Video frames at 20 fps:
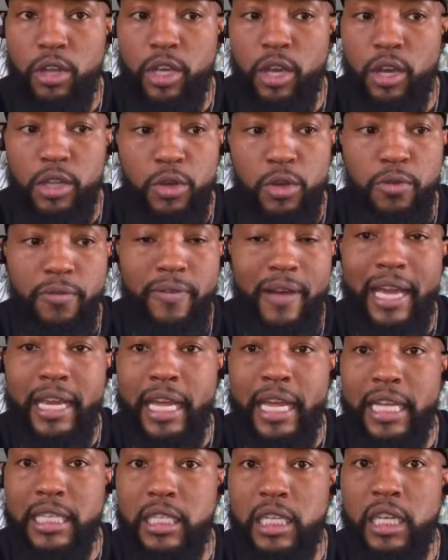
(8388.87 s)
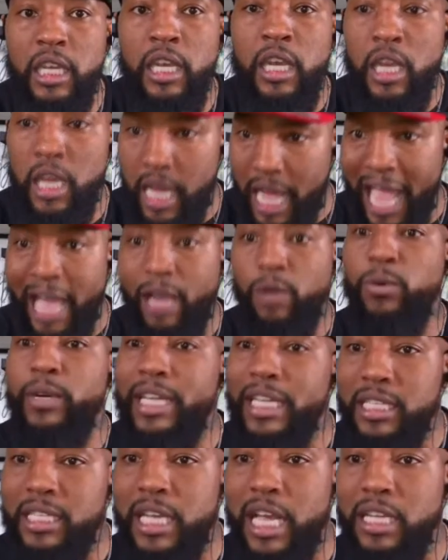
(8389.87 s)
you're financing,
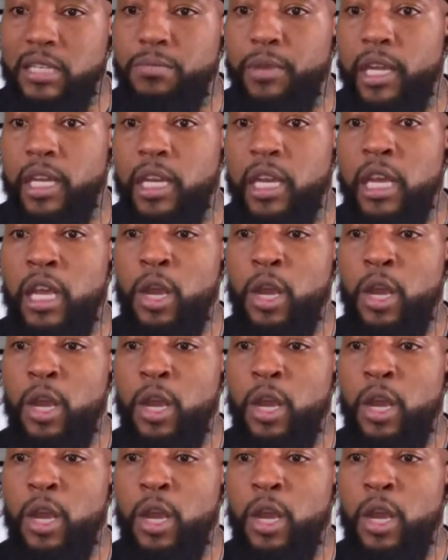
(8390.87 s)
equity assessment,